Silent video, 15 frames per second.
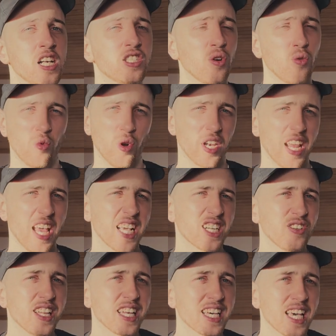So what
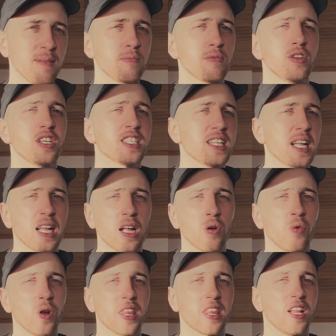actually kept me sticking
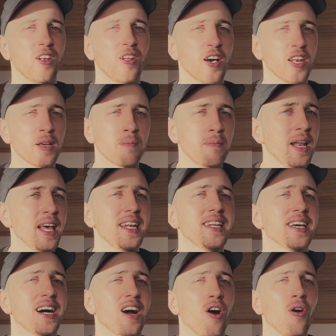with learning
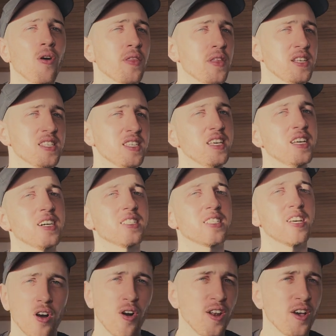Blender all these years,
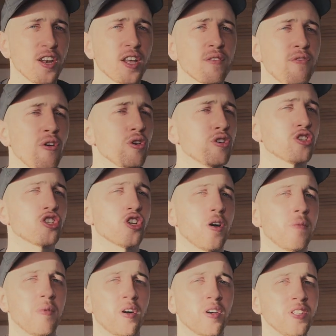or learning Photoshop
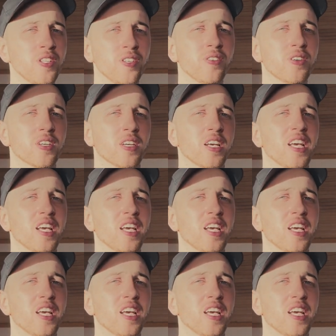or Nuke,